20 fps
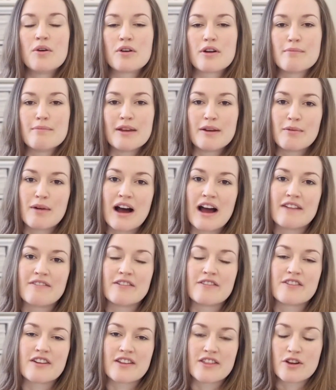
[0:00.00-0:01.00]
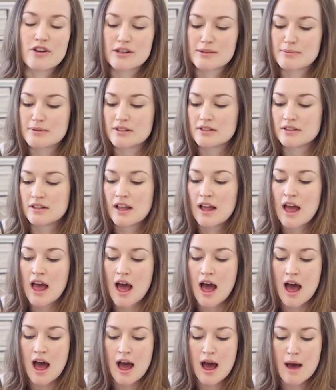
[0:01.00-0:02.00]
or a midwife if you're at the hospital,
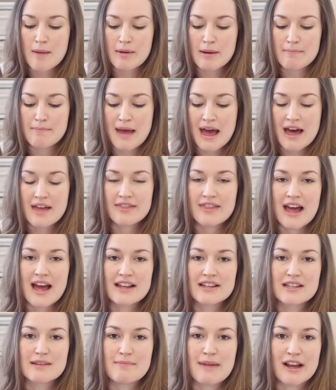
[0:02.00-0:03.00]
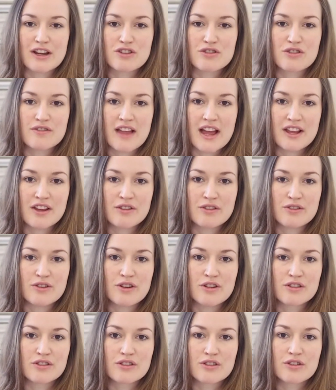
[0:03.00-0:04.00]
about that, to make sure that you're
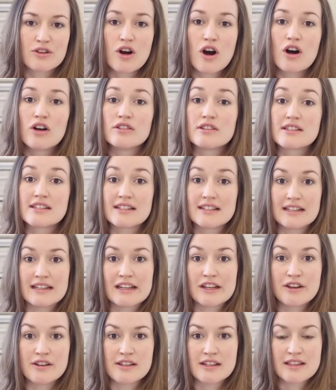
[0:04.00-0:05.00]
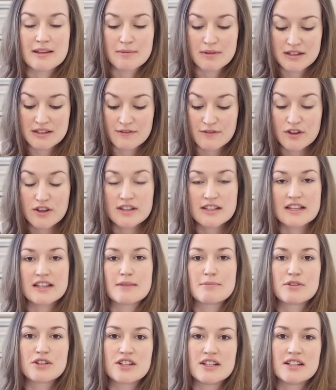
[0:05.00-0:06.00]
not constantly using them. Because if you're
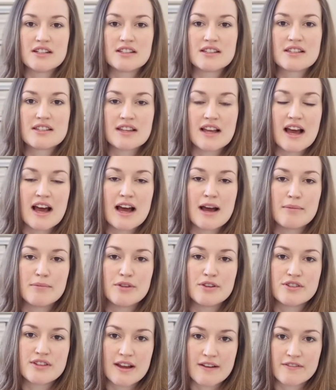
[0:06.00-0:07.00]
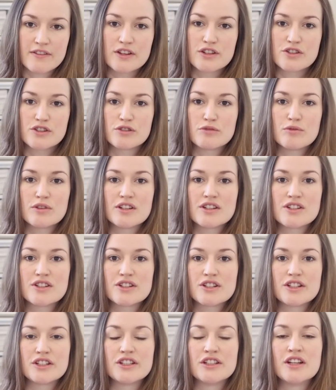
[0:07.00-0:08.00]
using nipple shields, you definitely do want
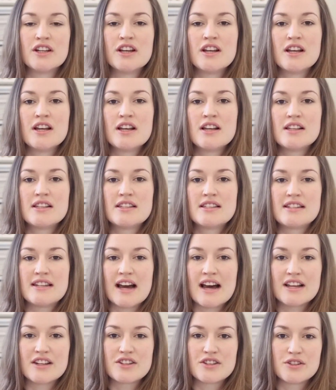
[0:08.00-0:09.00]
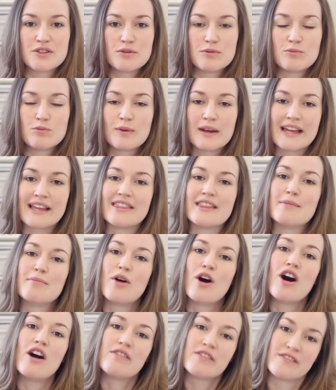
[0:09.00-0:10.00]
to start to wean
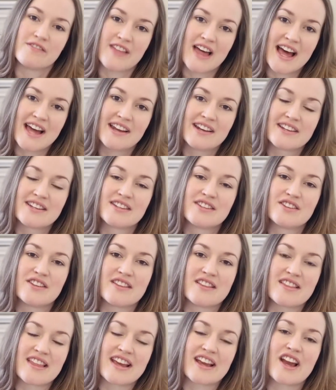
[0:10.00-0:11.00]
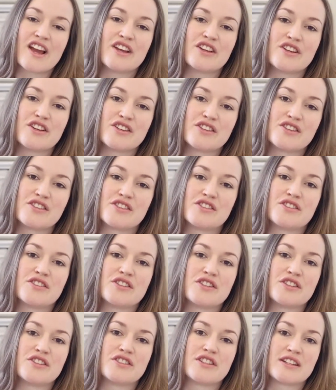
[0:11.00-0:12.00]
them off of that so that they get used
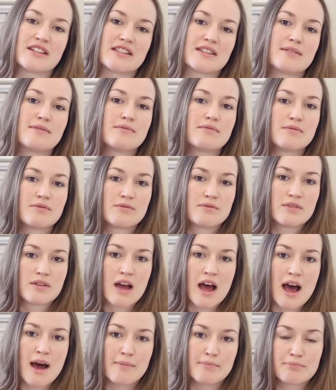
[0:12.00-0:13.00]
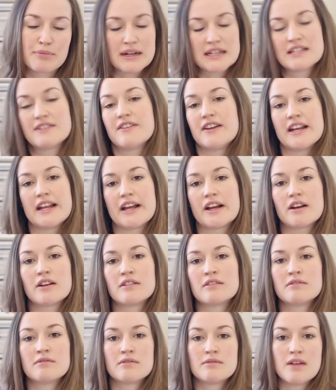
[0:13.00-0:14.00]
to just
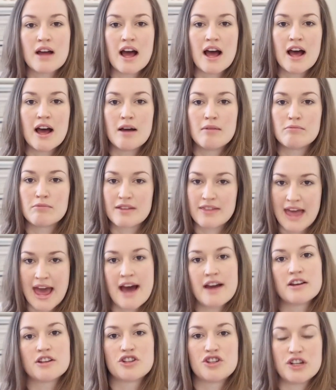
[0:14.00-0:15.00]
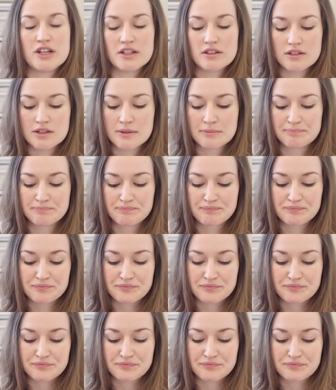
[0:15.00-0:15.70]
breastfeeding without the shield.